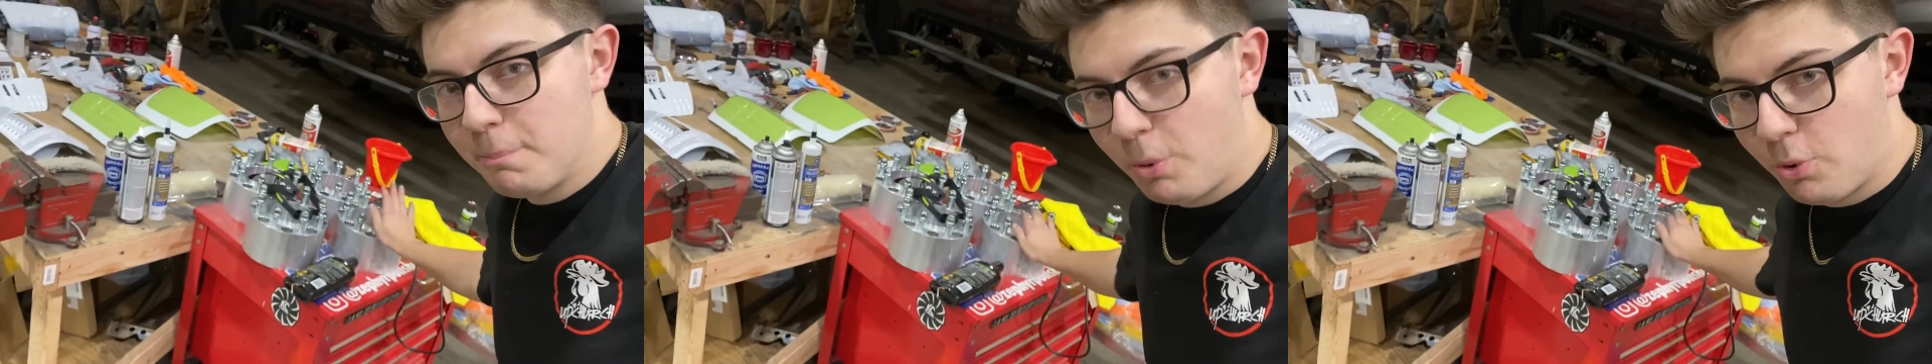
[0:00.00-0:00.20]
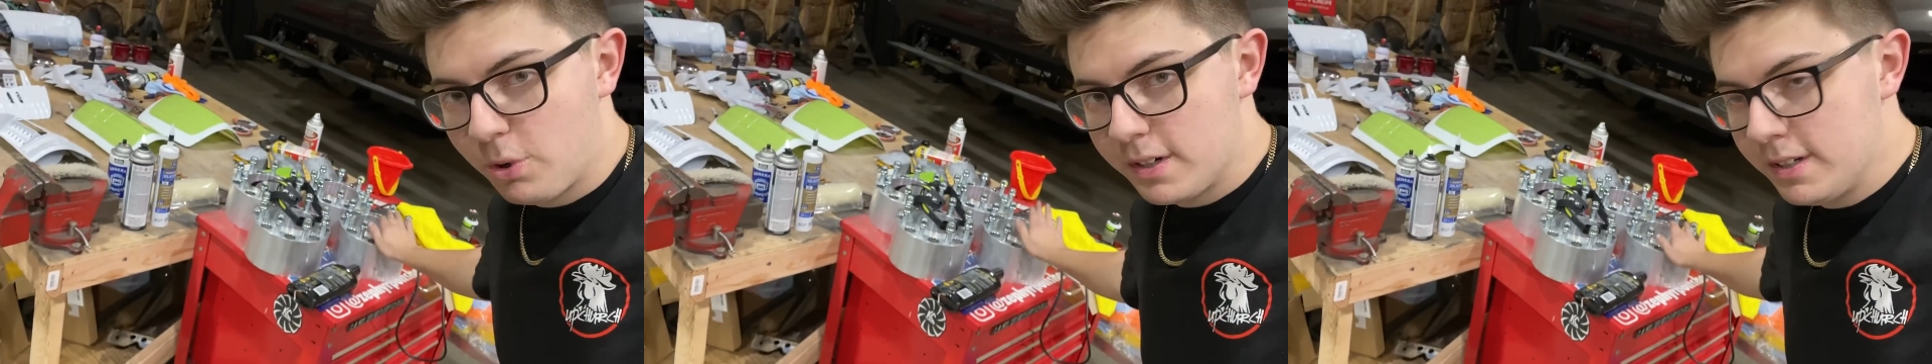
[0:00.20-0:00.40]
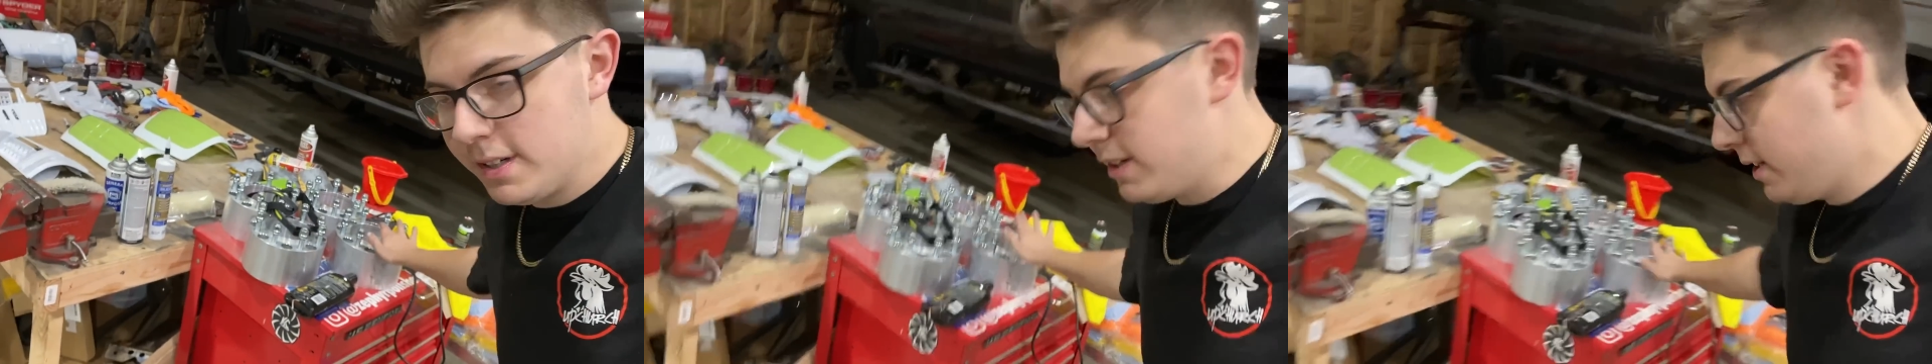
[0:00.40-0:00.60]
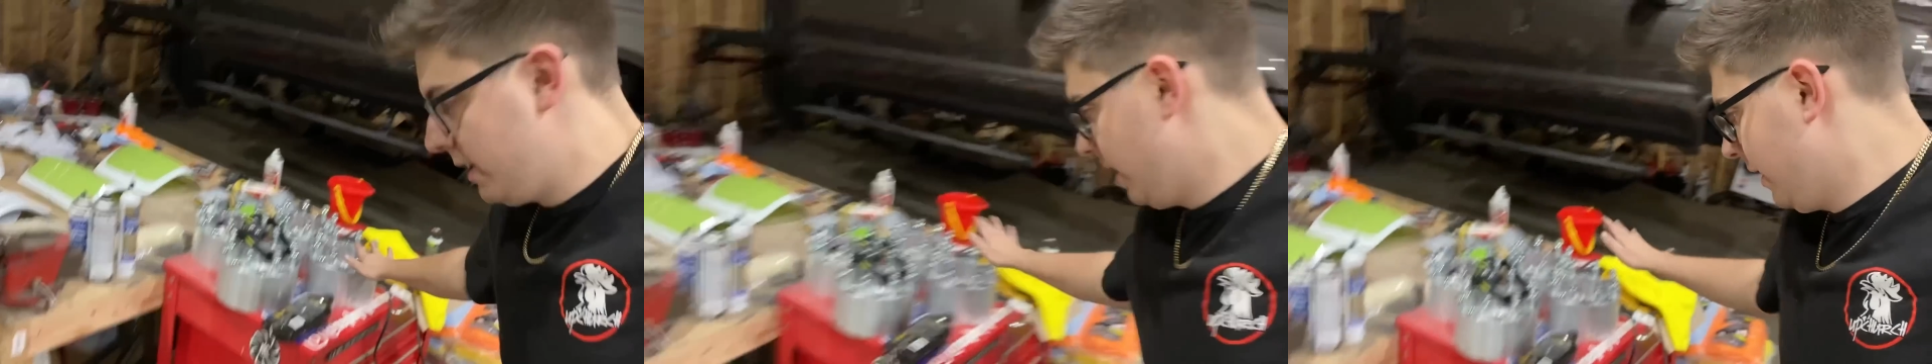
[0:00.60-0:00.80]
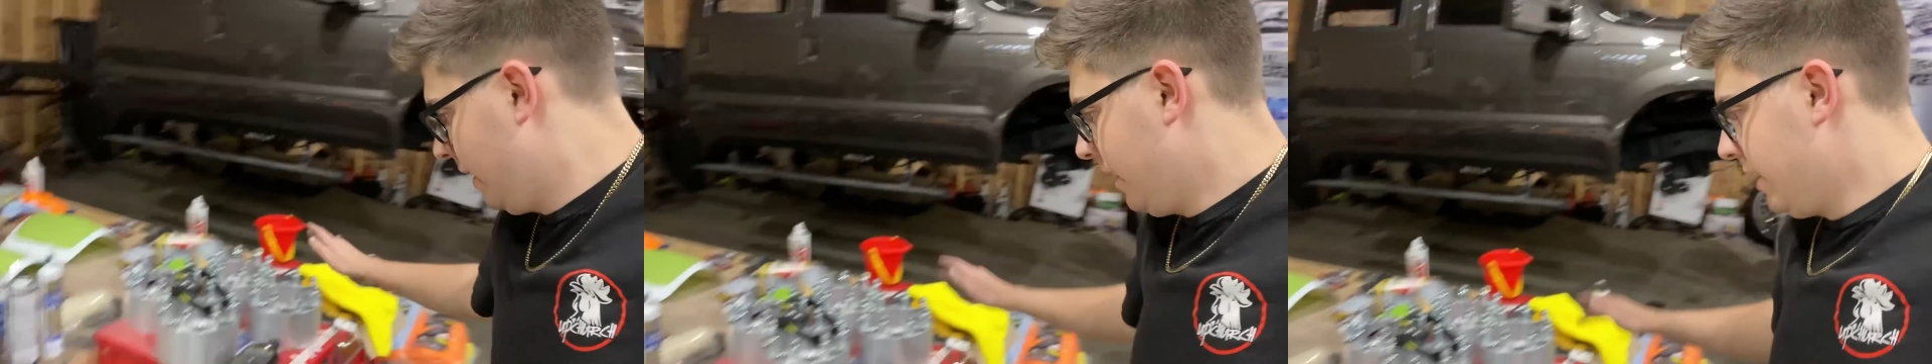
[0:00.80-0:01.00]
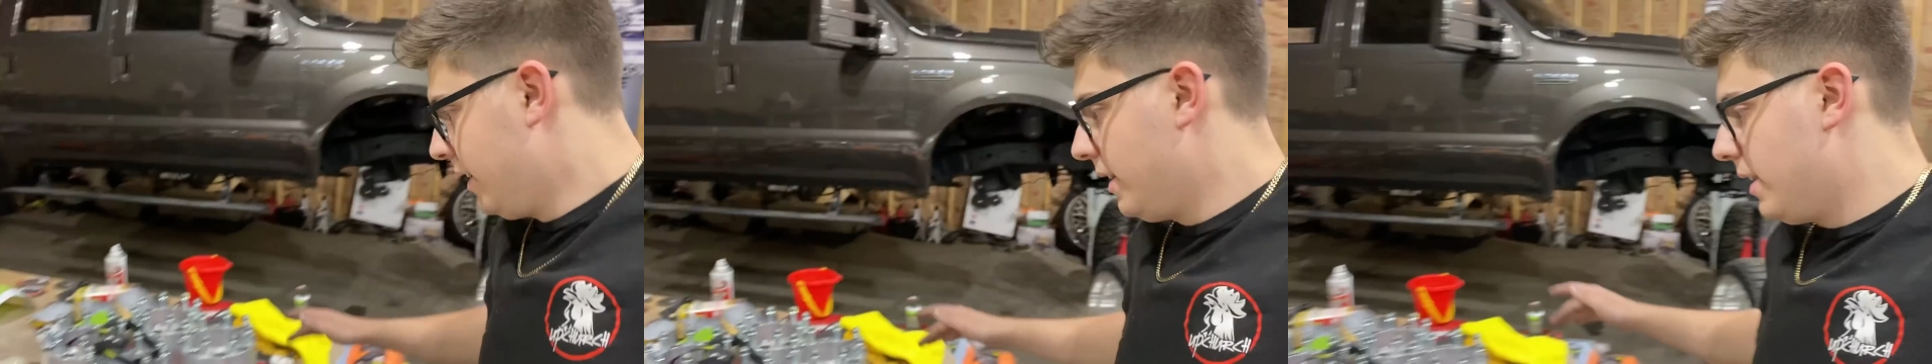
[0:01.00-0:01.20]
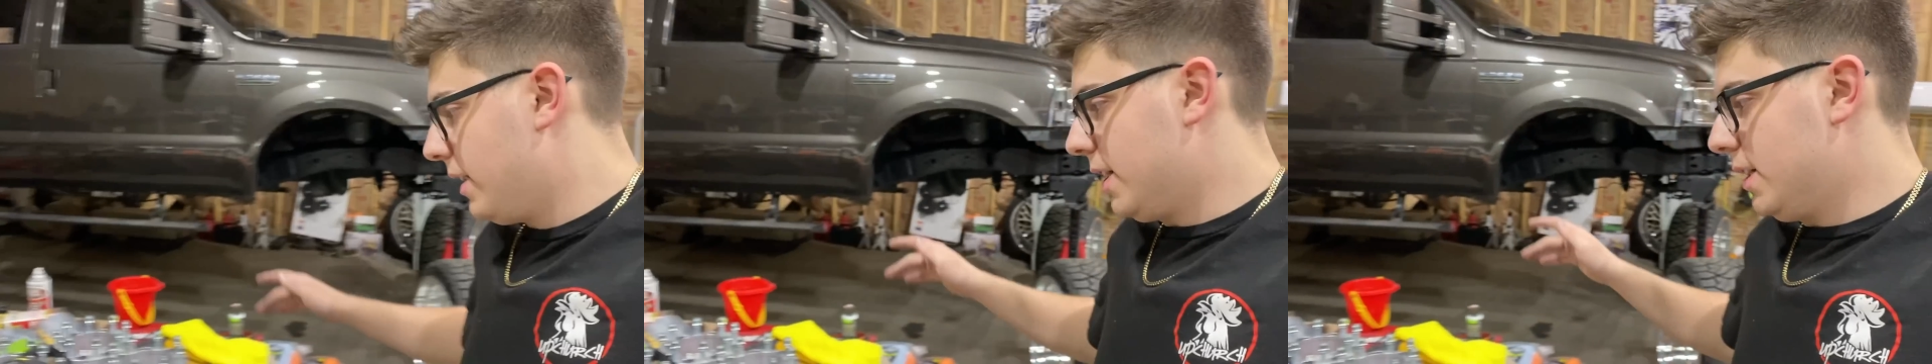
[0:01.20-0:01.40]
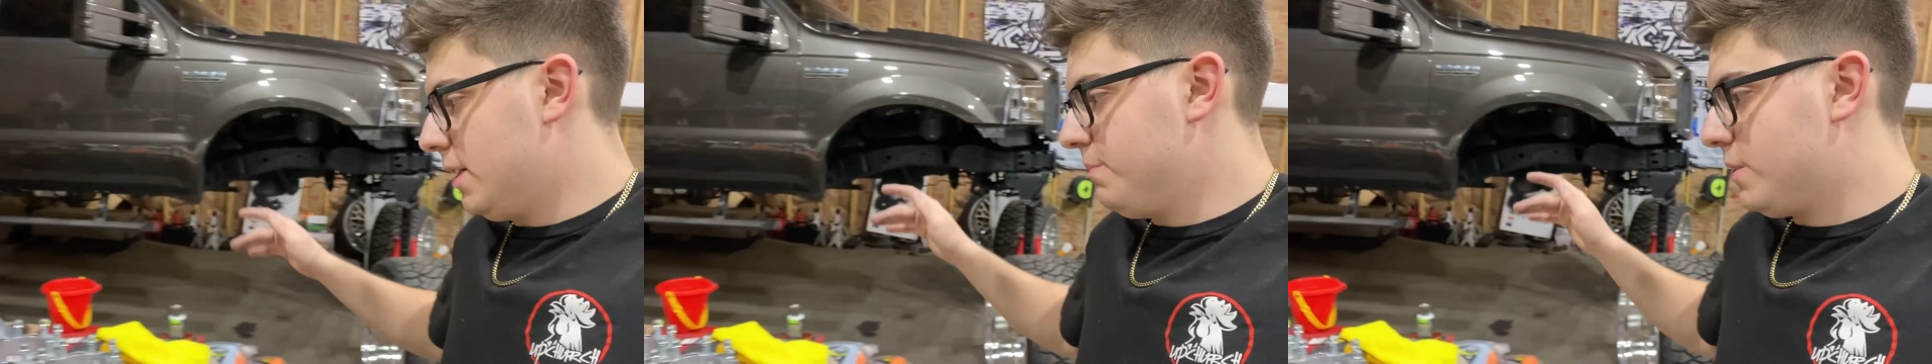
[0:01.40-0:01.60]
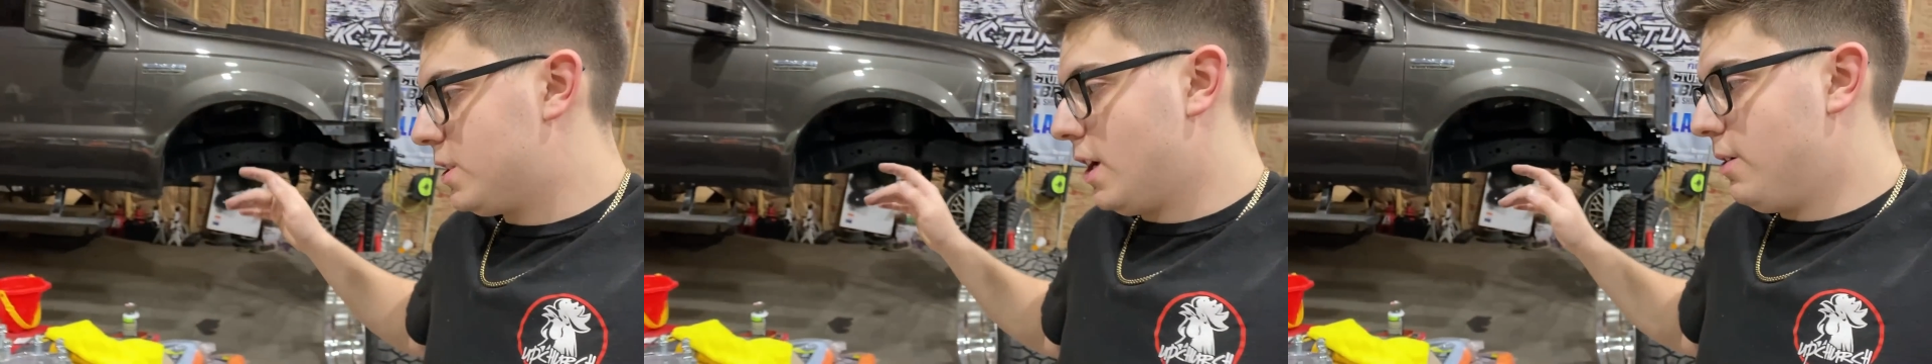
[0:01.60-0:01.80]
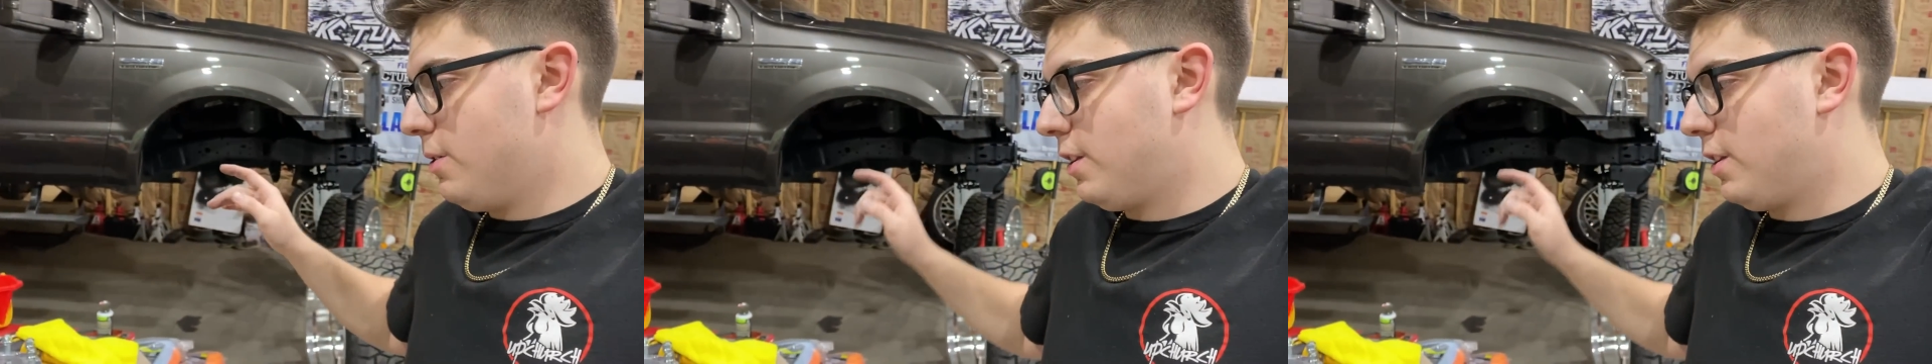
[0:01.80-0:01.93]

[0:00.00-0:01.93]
Bora. So